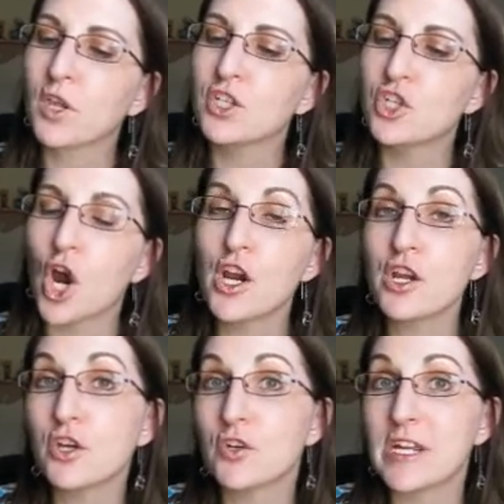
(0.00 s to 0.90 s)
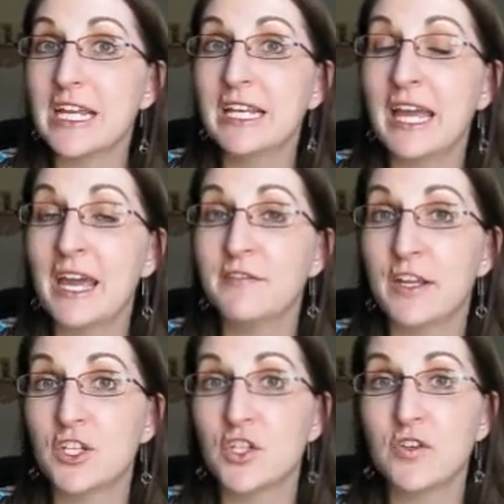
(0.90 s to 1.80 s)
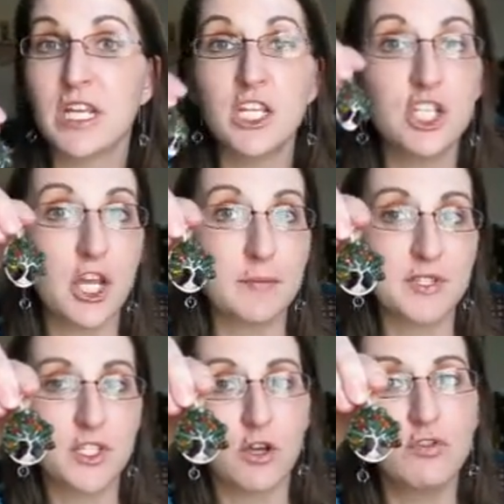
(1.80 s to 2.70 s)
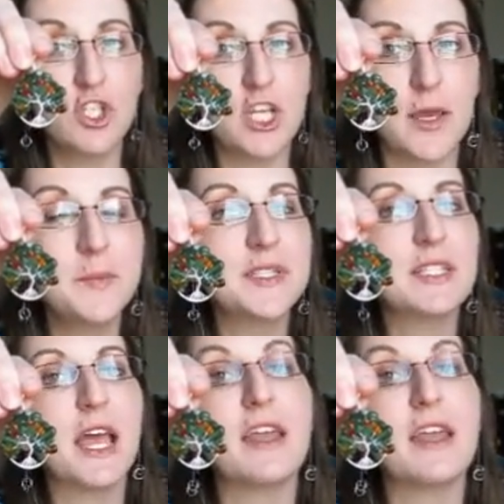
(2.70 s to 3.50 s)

dark green aventurine gemstone chips,